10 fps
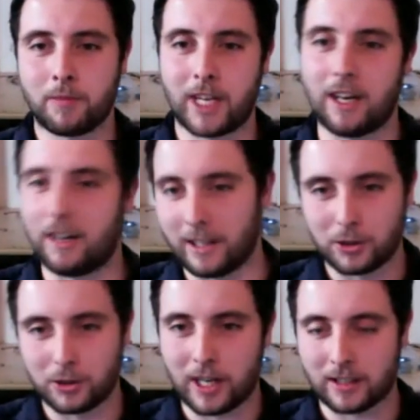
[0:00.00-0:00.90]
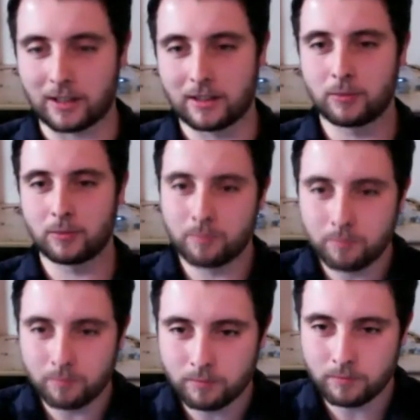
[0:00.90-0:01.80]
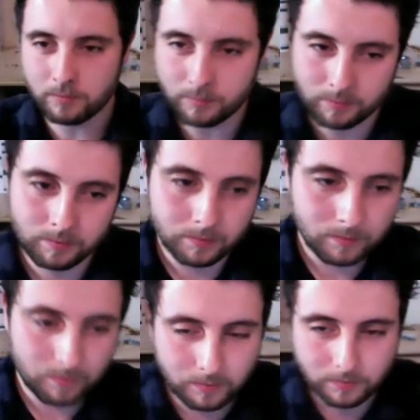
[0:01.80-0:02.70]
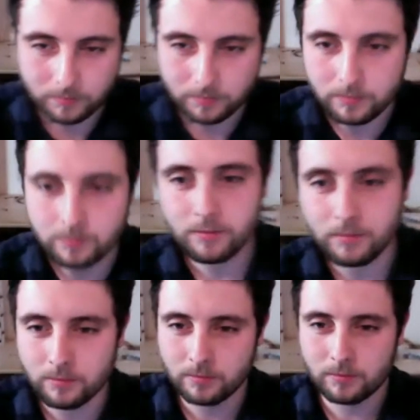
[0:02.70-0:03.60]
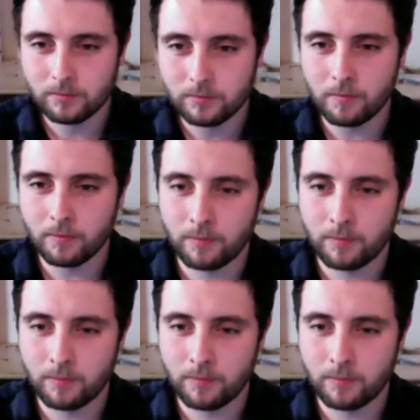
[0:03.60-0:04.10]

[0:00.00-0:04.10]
yeah. So it's like, uh, uh, sorry to cut you off, but so you're saying